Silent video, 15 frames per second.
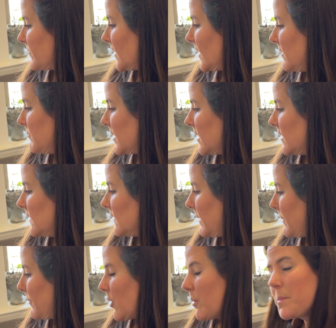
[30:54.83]
Because
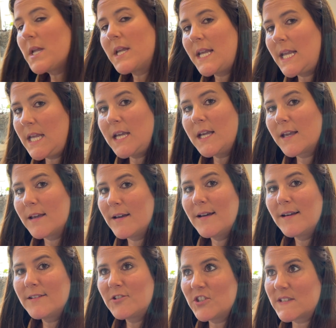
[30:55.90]
my permanent ink
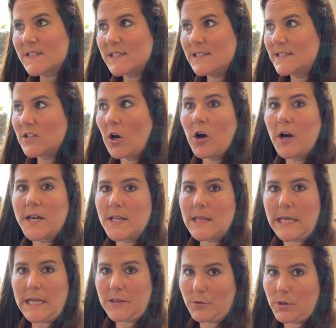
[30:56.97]
just is gone in
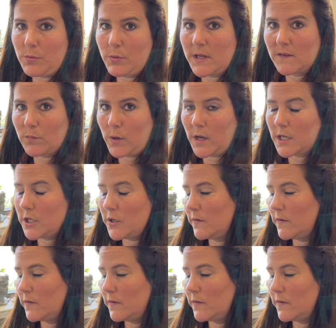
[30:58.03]
like 3 weeks while I use